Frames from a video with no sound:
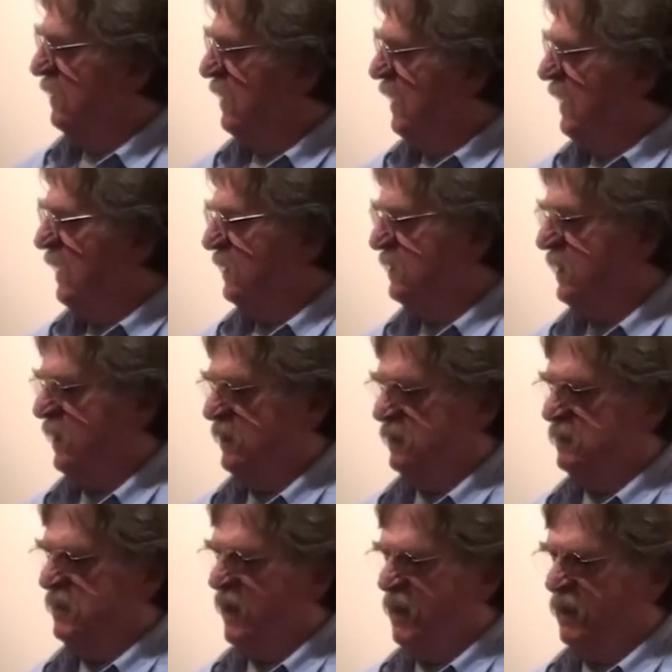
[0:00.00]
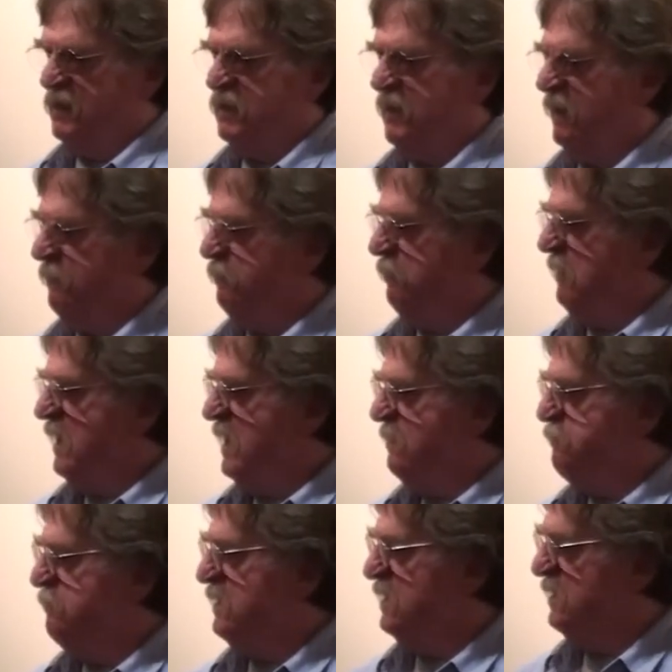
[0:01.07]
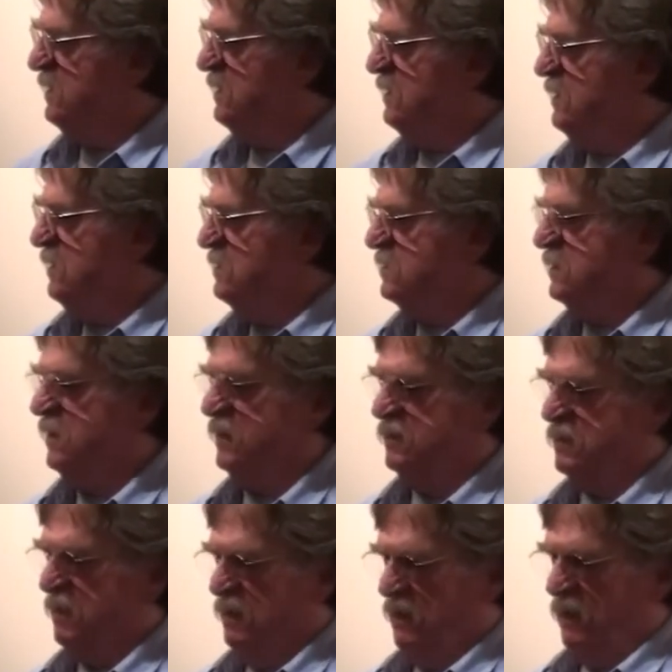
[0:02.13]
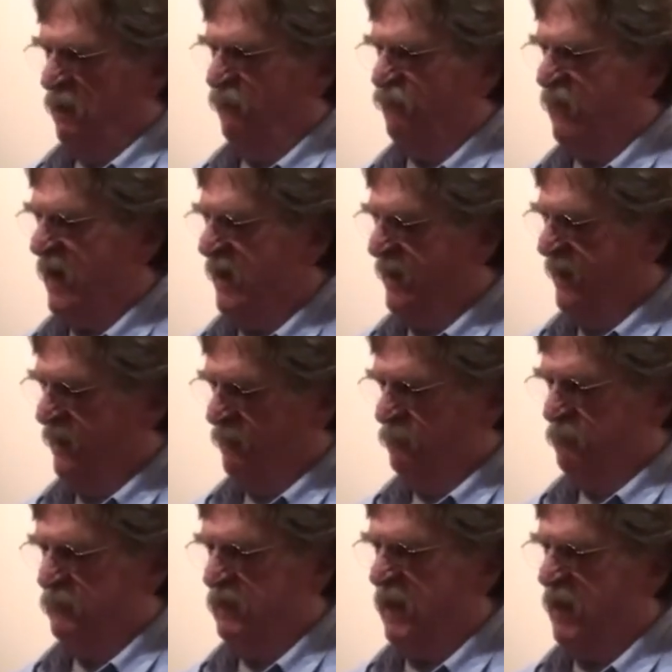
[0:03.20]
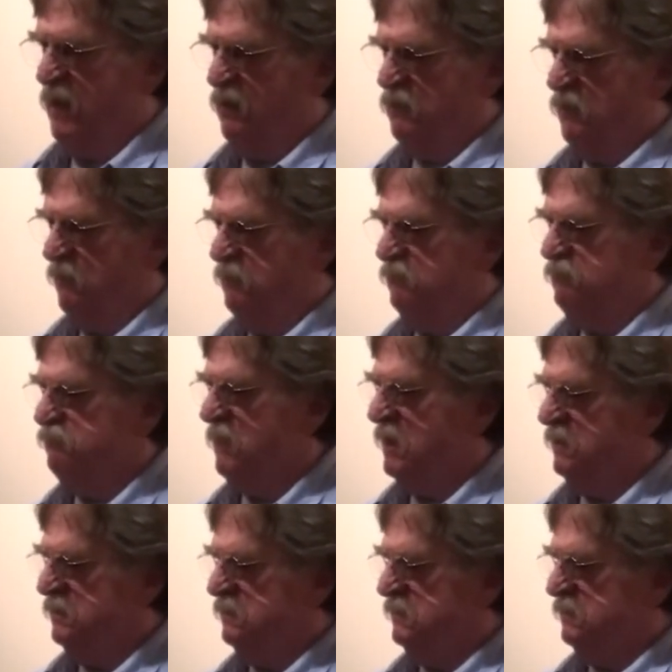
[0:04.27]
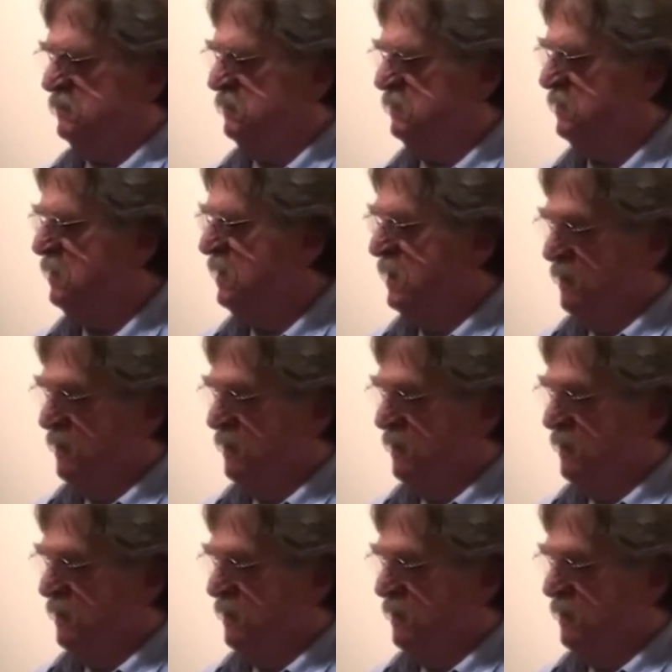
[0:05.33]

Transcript: I can't take up my musket and fight 'em now no more.